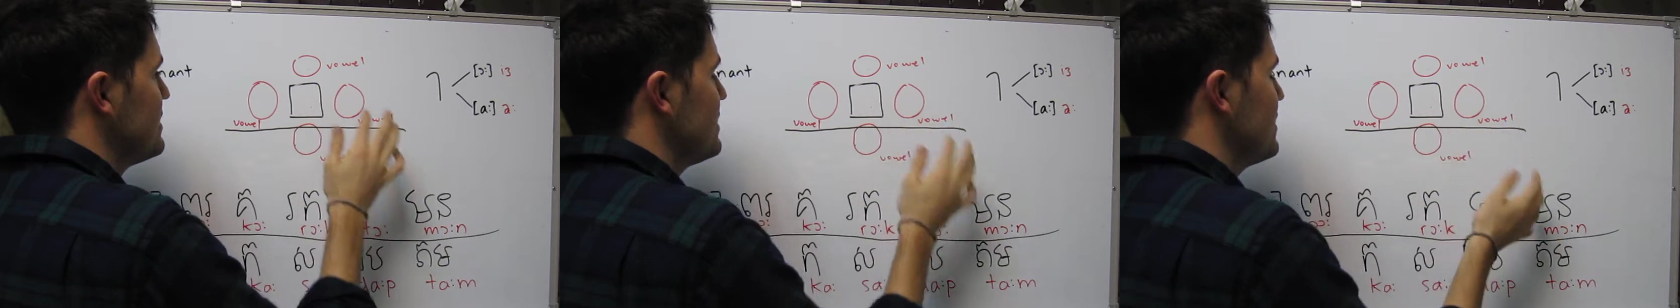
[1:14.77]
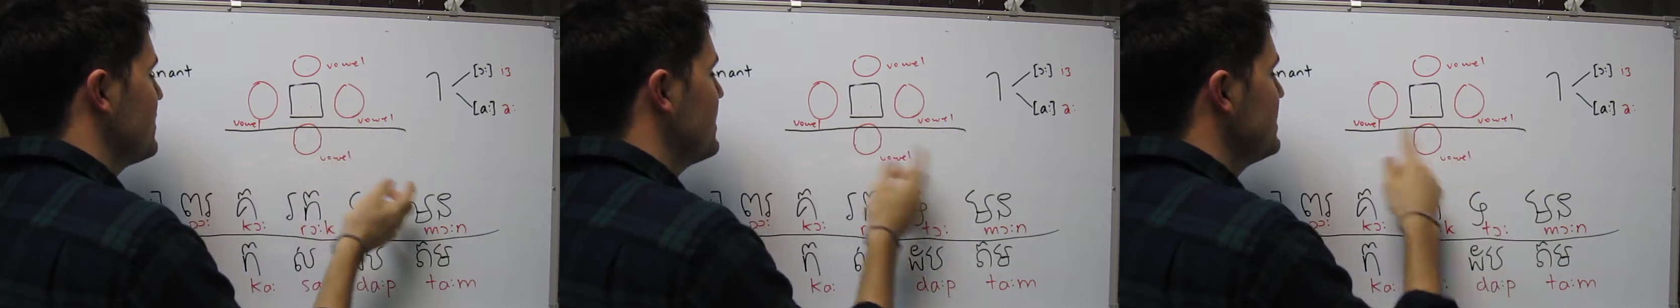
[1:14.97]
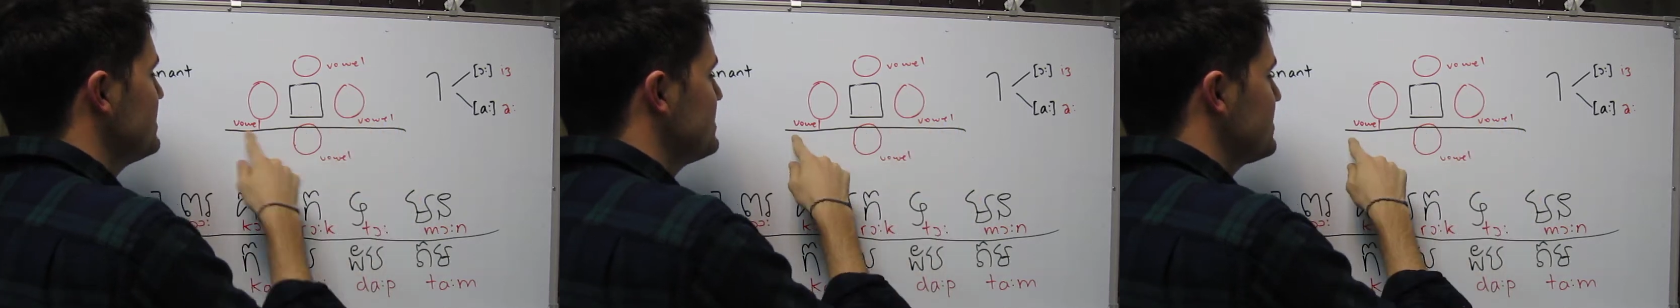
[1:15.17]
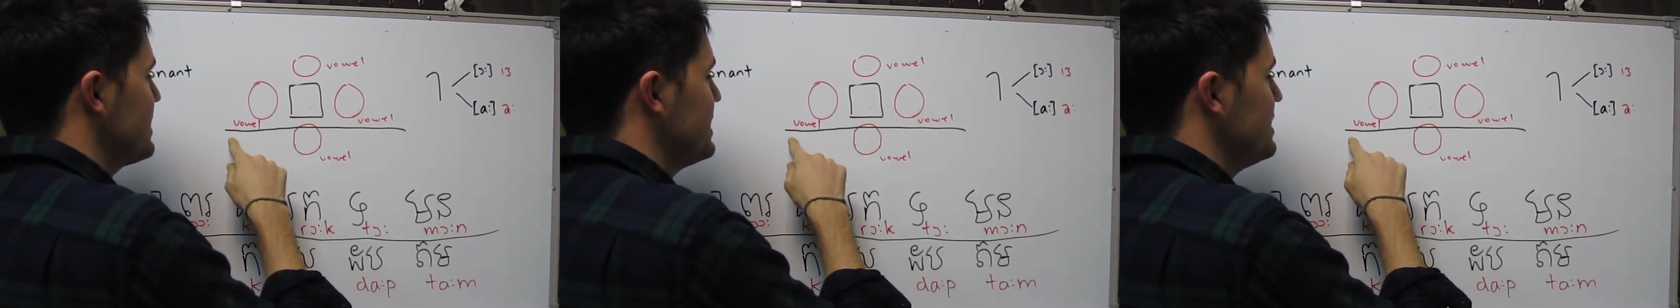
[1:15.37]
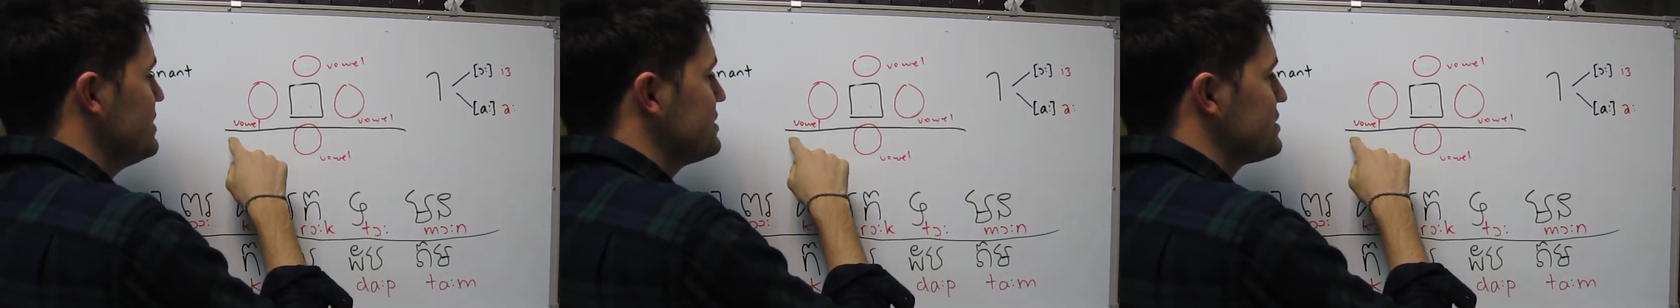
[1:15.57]
All right, this right
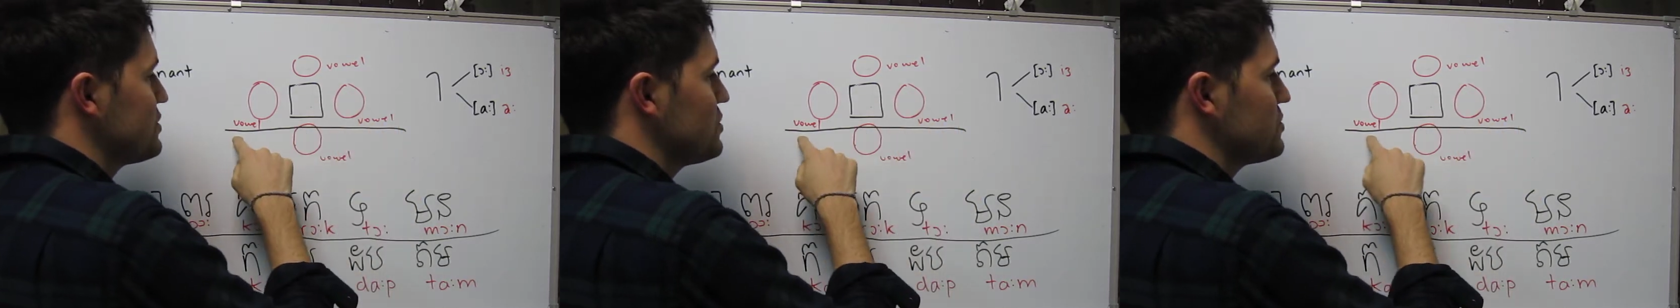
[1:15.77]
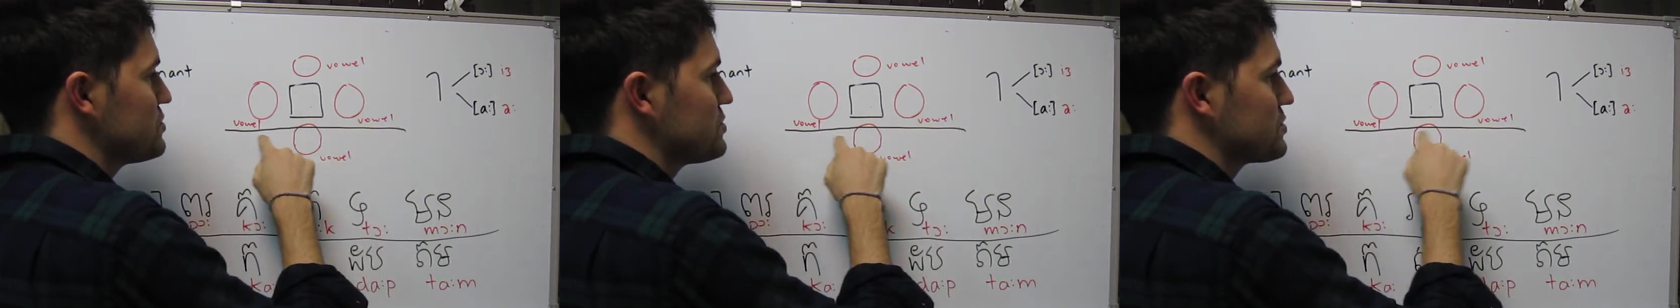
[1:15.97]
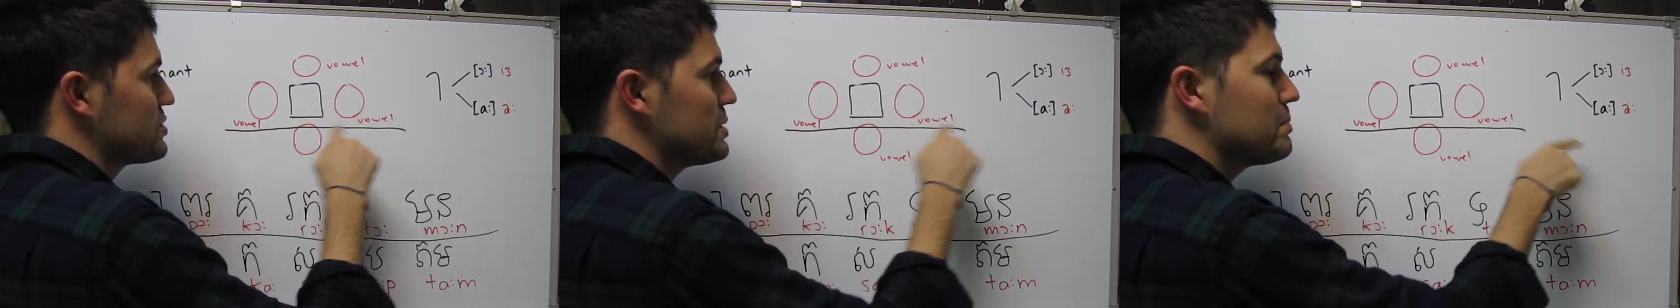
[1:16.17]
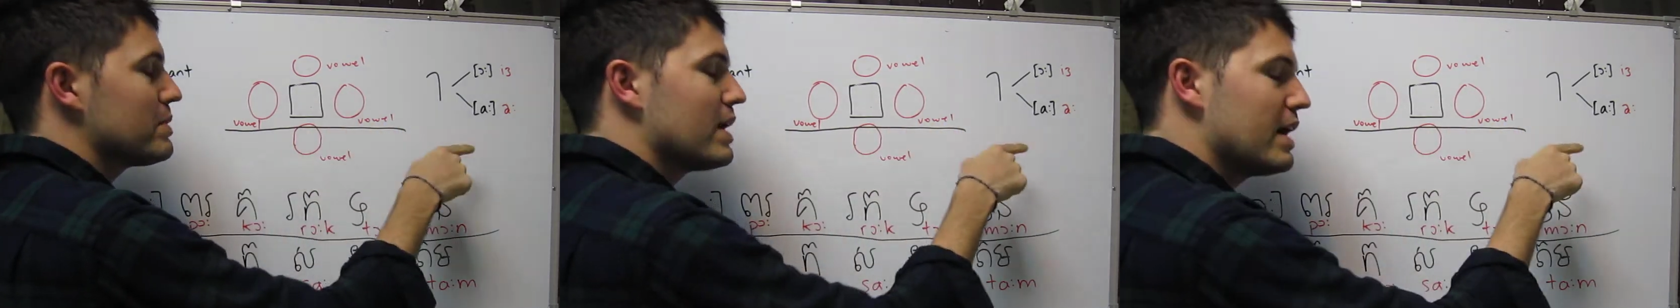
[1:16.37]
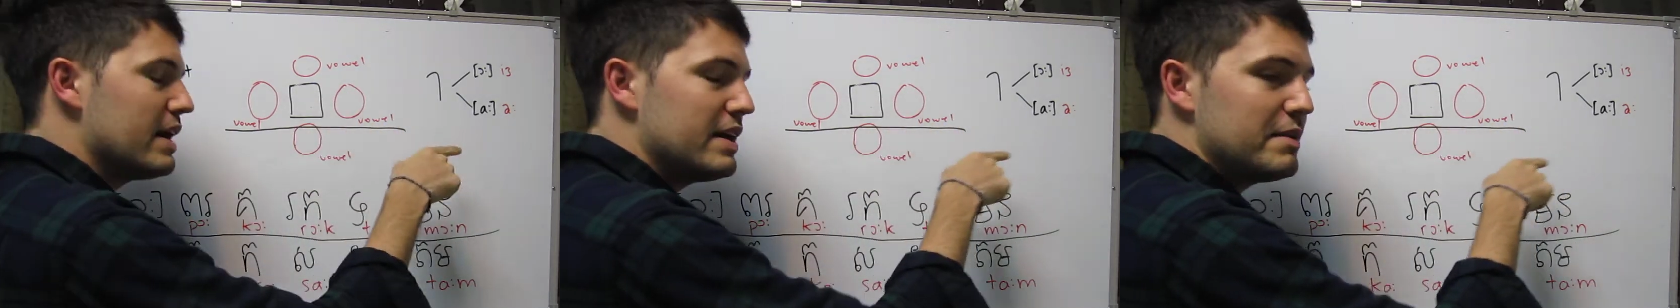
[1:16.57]
here is a little script
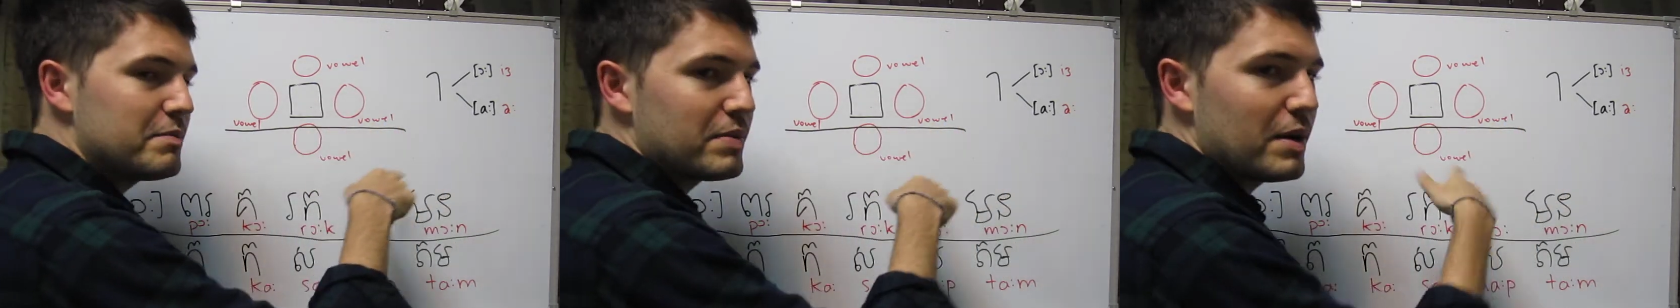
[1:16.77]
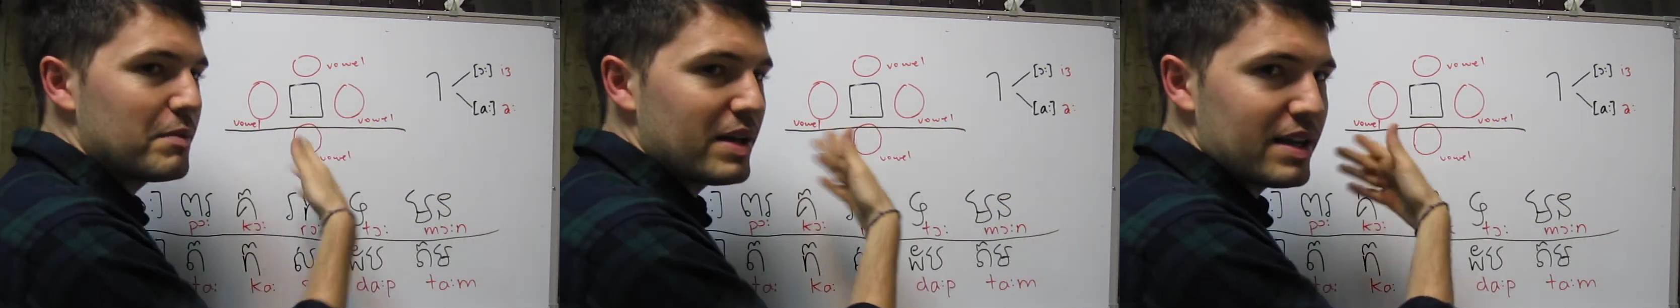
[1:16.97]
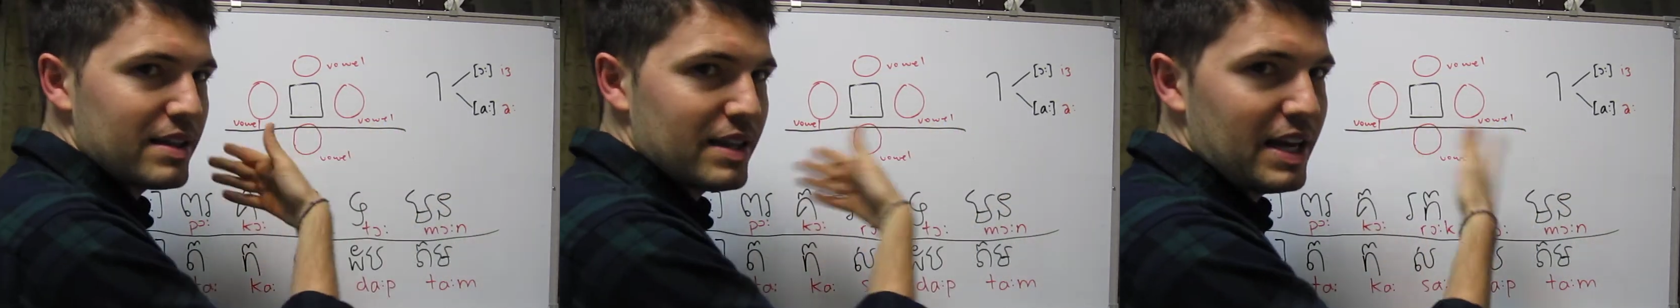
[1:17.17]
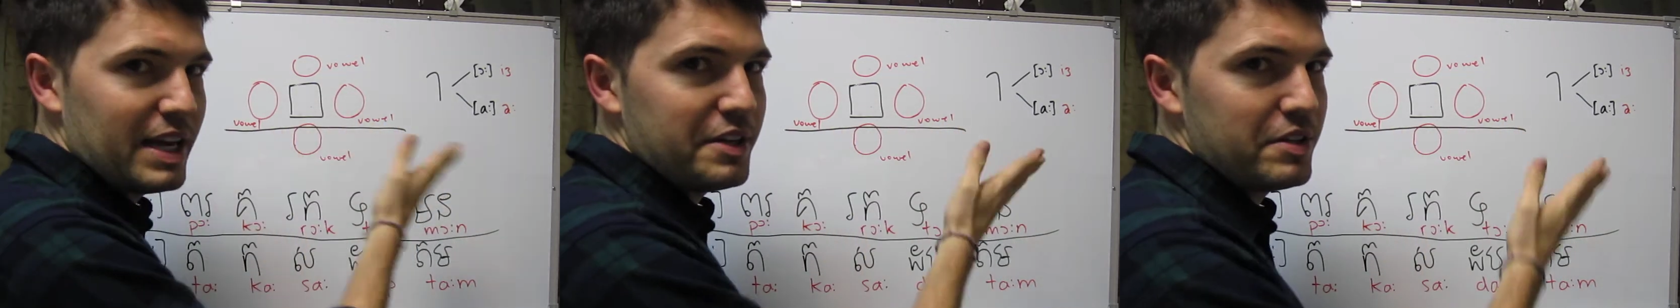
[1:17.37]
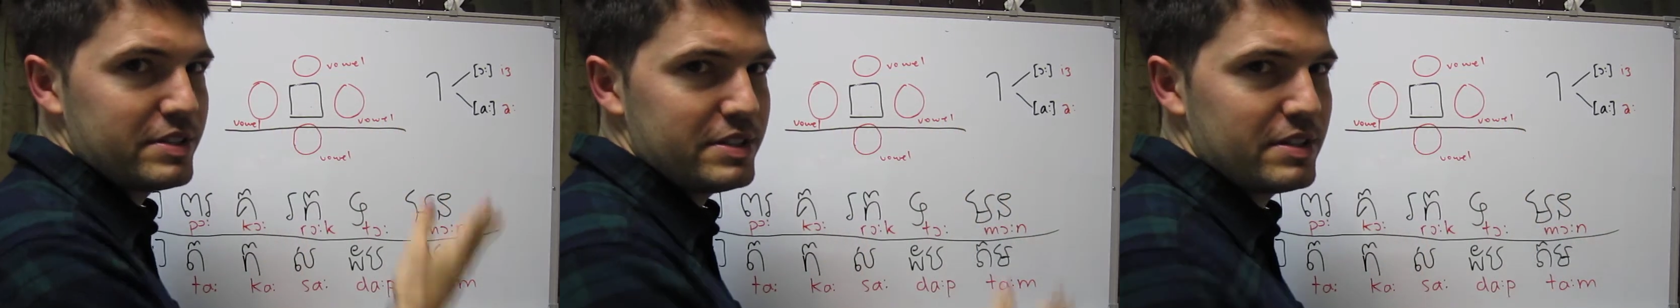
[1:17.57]
line, probably like a line
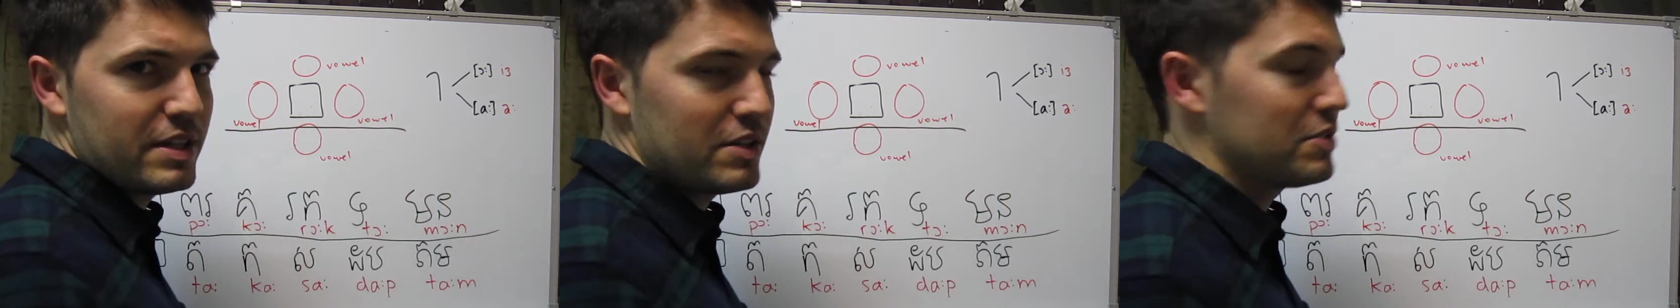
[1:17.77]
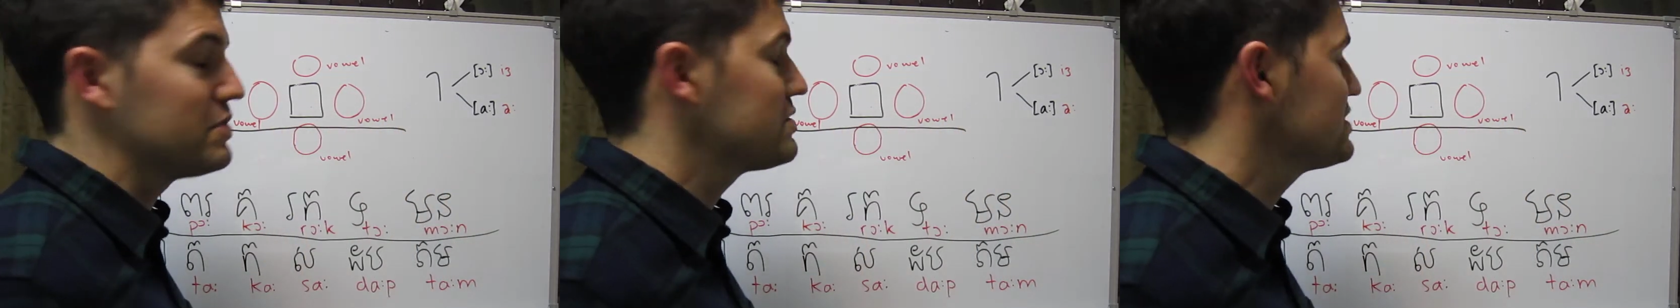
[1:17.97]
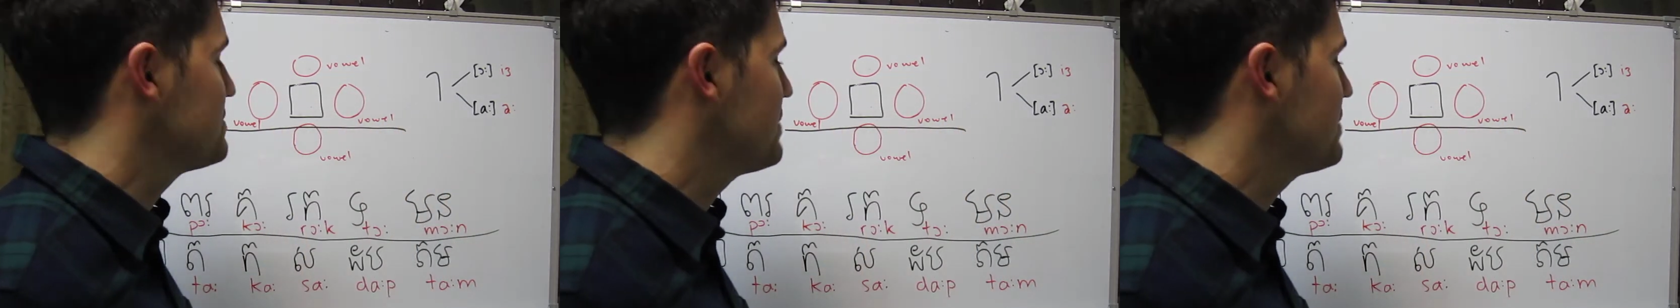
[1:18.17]
you see in a loose leaf